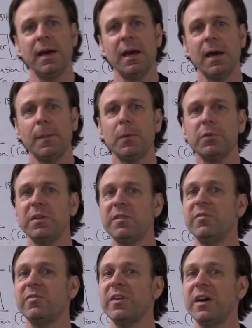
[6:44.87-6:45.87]

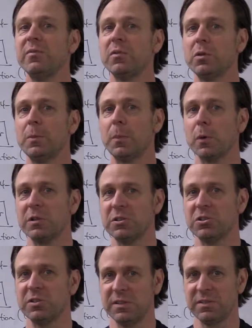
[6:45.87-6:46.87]
Hamilton favored the
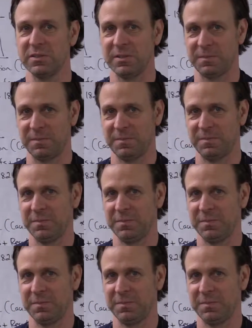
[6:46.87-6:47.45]
British system.